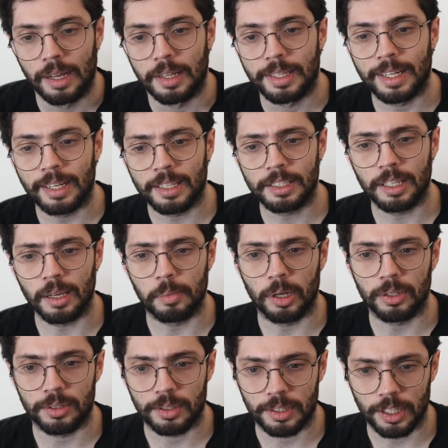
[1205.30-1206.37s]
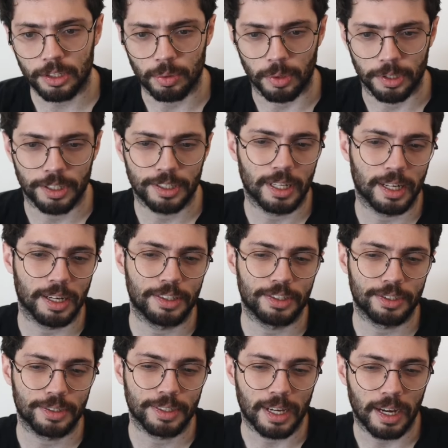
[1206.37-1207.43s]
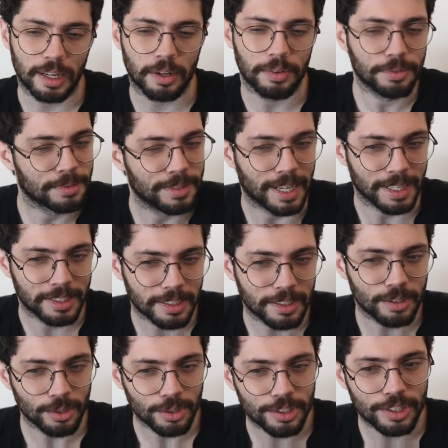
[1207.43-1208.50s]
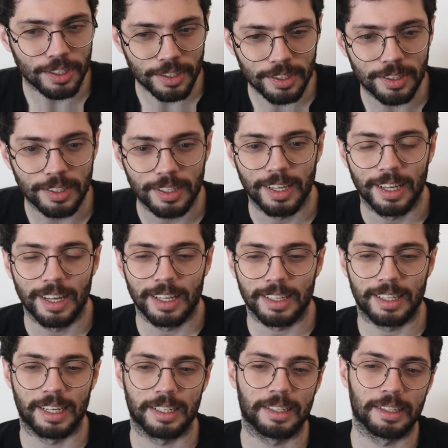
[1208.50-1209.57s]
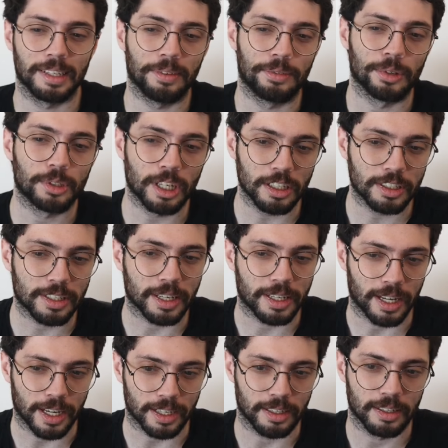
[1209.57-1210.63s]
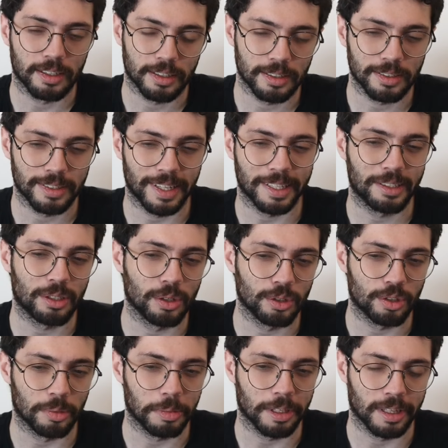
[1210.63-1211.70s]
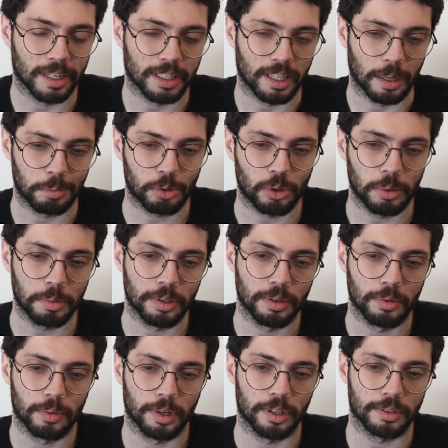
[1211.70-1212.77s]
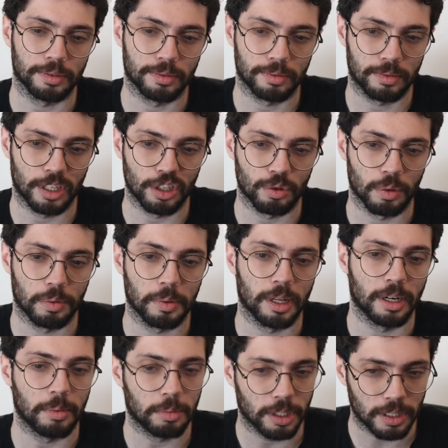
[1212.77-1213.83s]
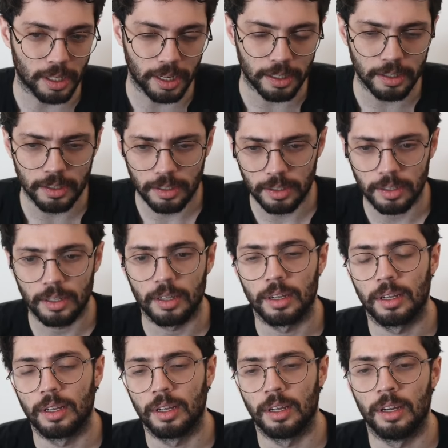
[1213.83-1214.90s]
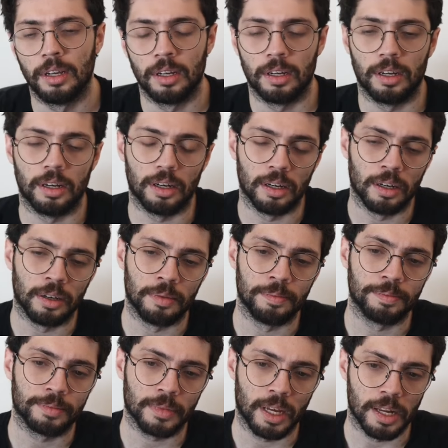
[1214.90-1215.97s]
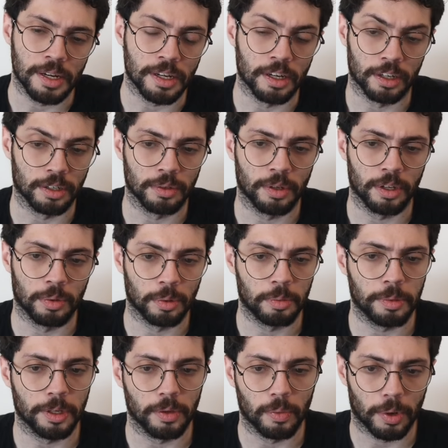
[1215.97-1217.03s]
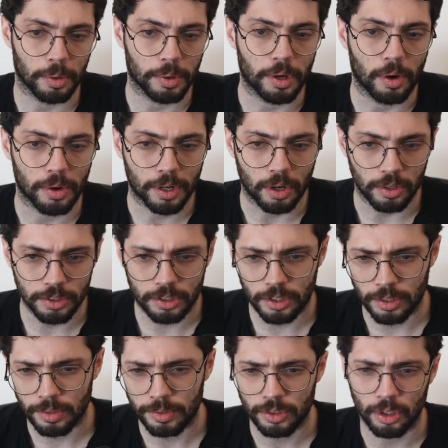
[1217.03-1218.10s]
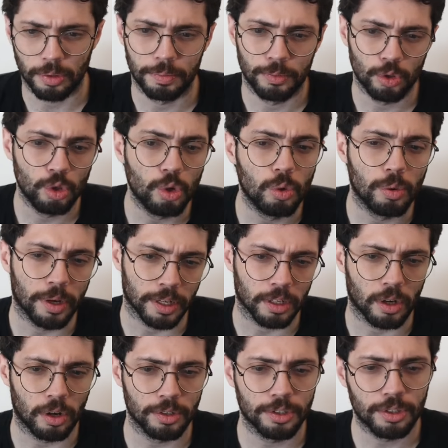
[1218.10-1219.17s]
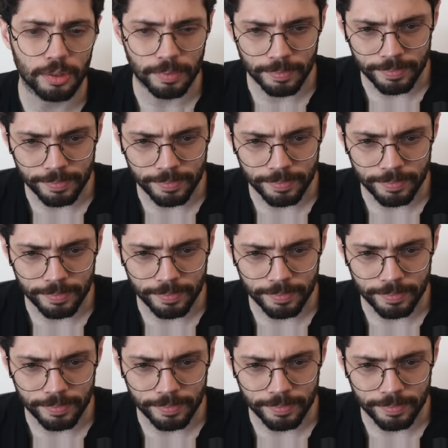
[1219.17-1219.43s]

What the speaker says: The nice thing about this one is that it's kind of nicer to see that if you change the tag, let's use something like TypeScript, where this would be an empty tag. And here it would be what we call cons, so new and cons.